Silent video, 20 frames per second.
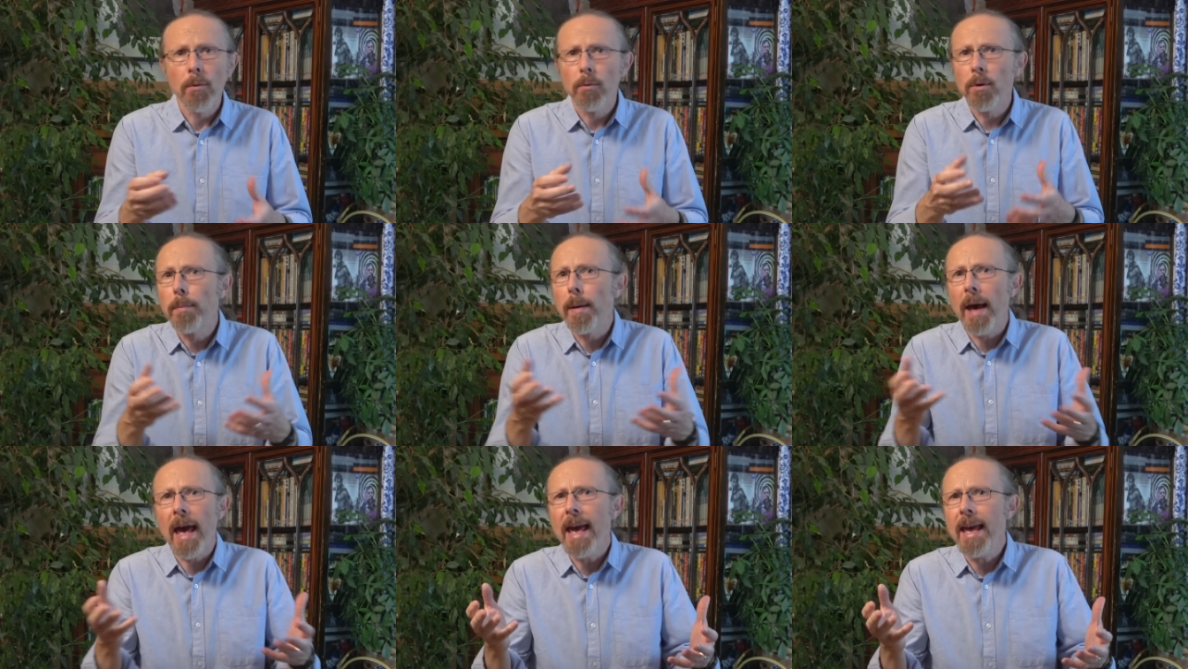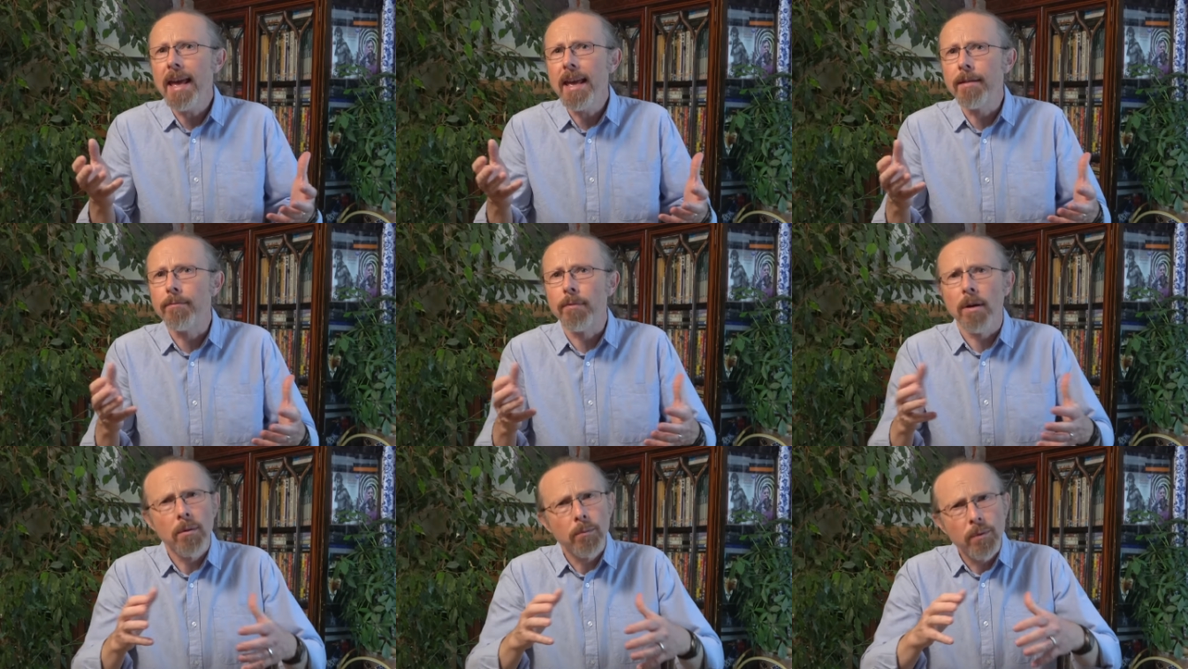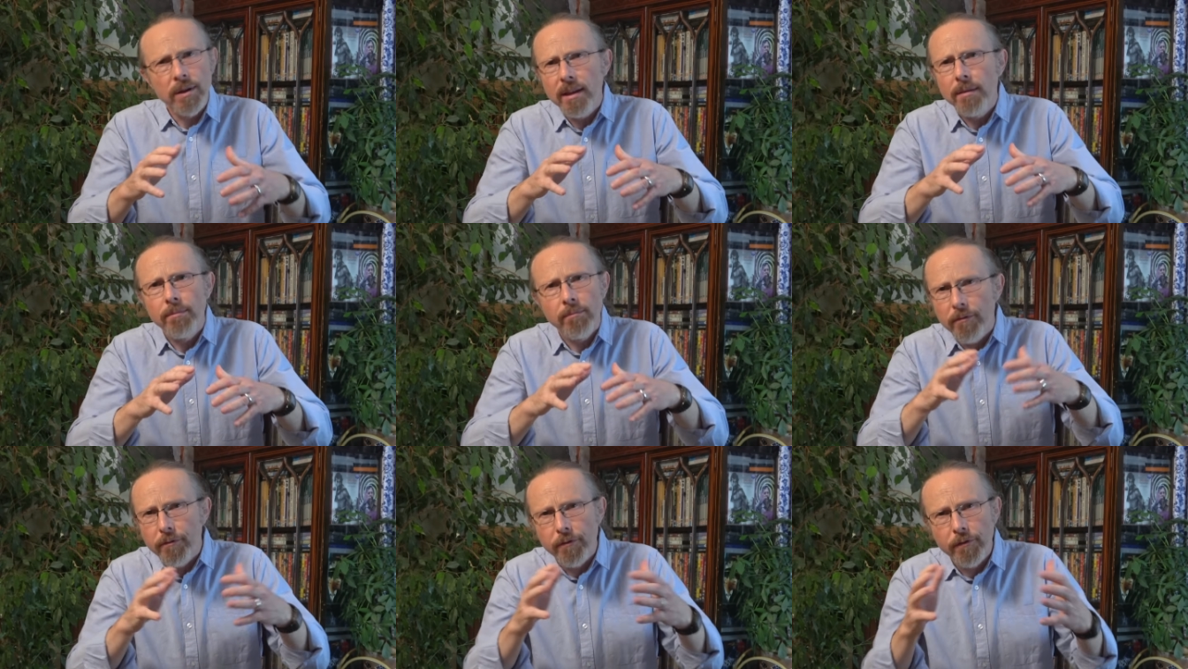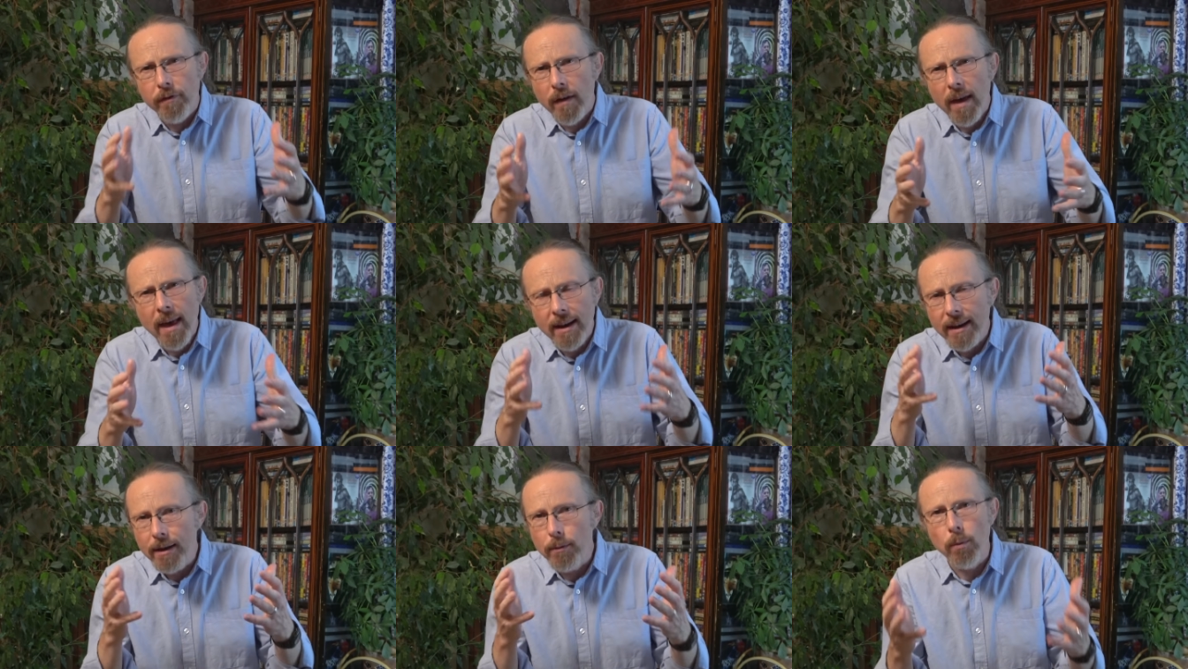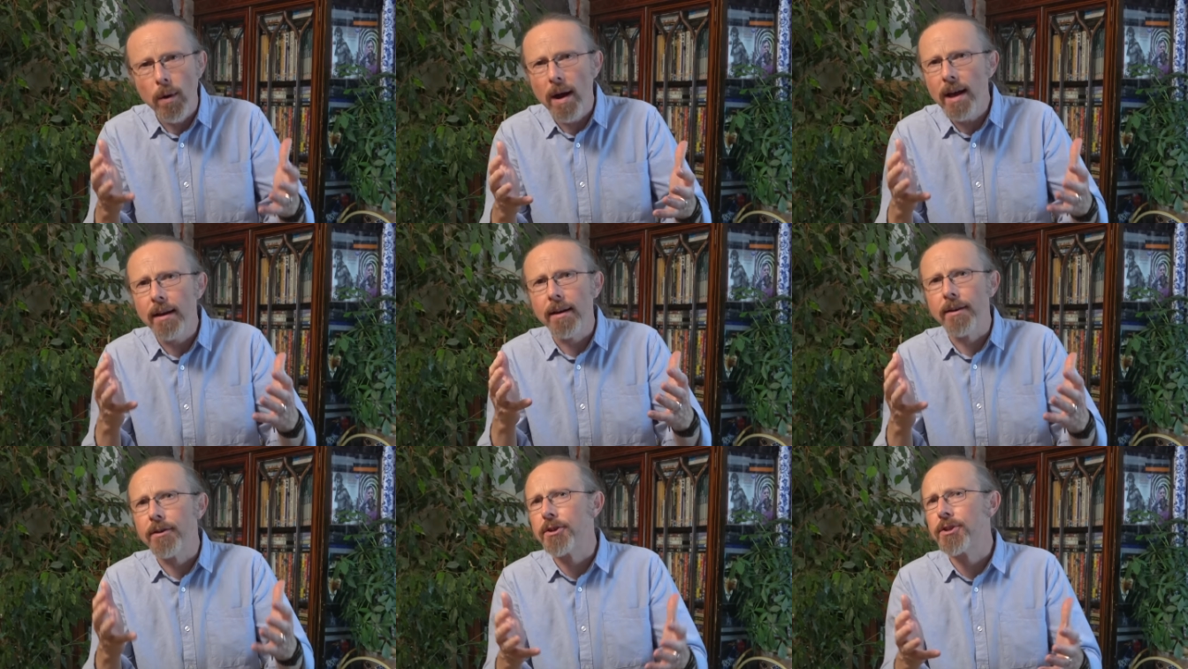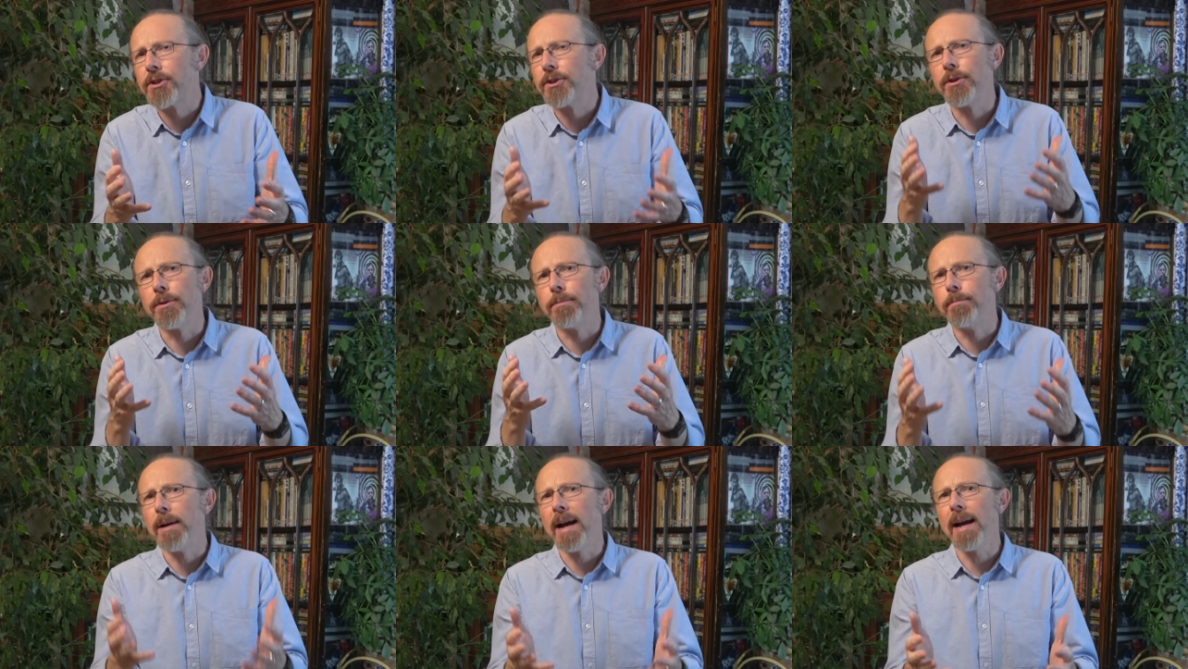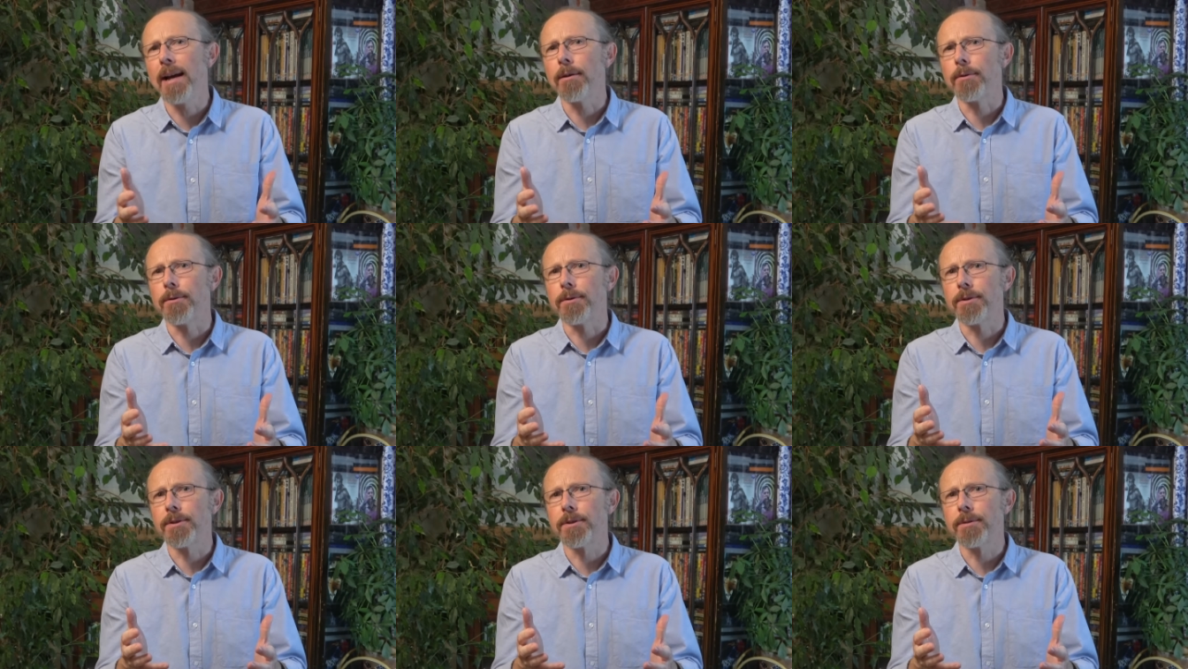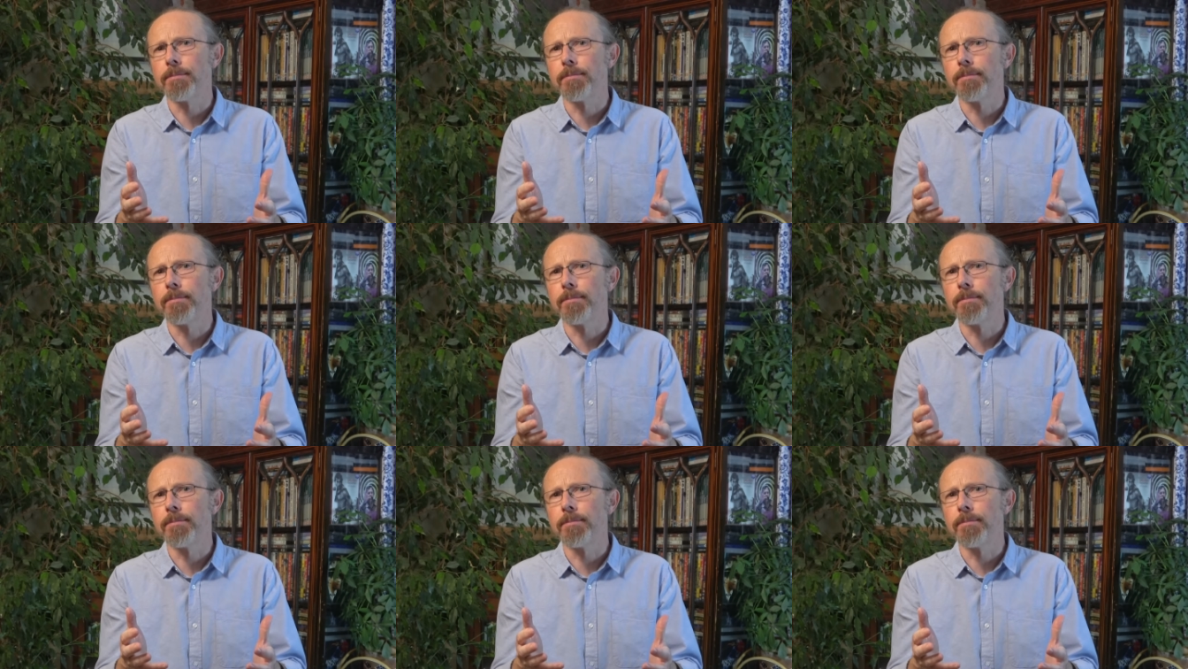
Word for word: will behave within fairly well understood bounds.